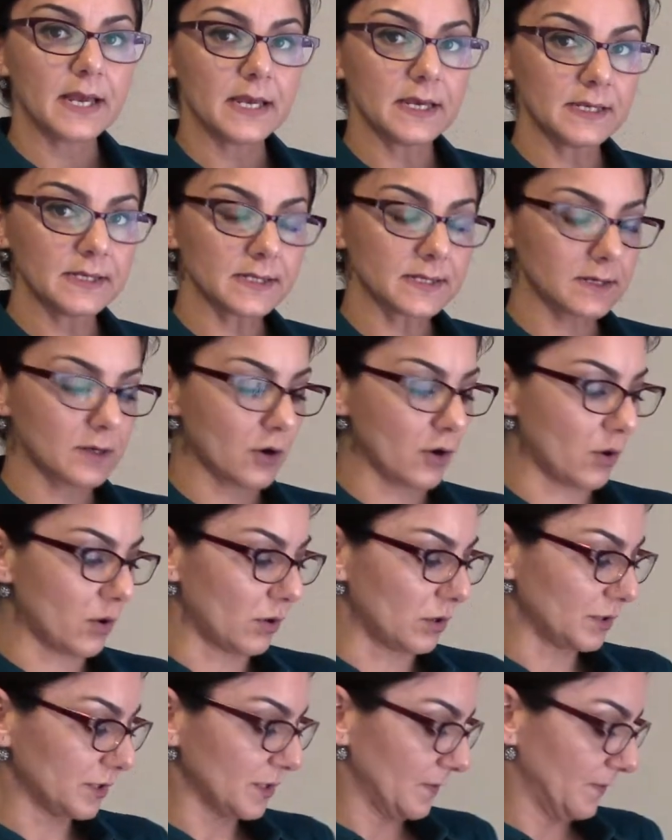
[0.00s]
is
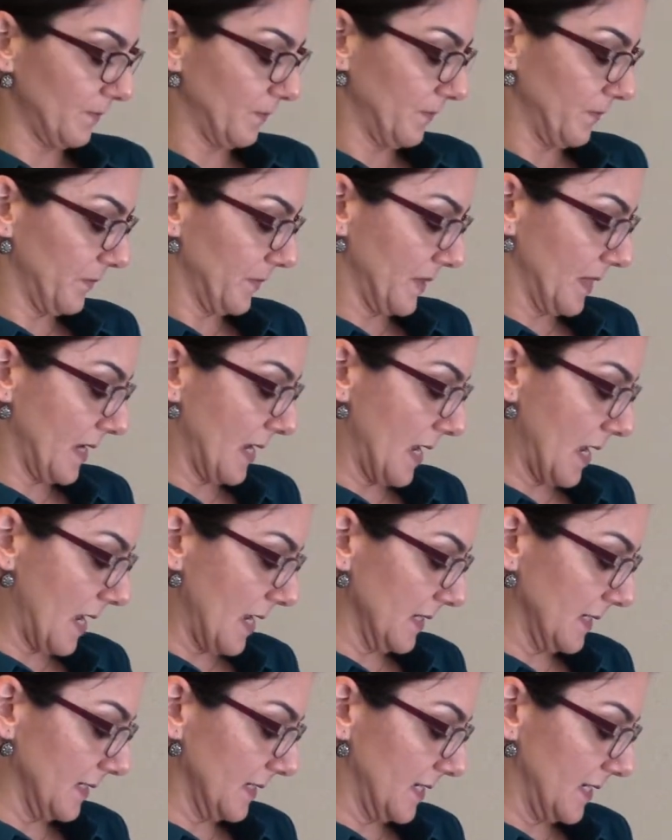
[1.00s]
called
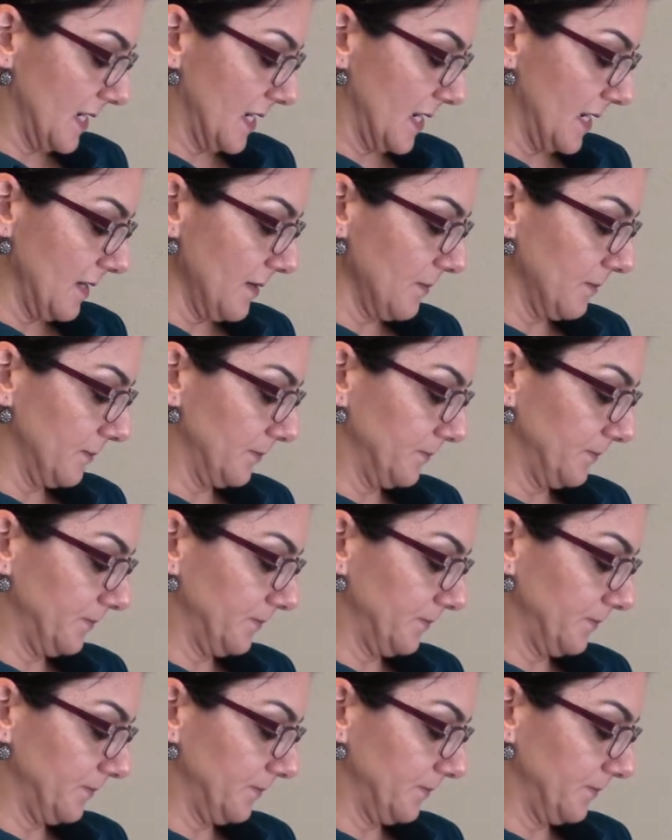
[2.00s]
anti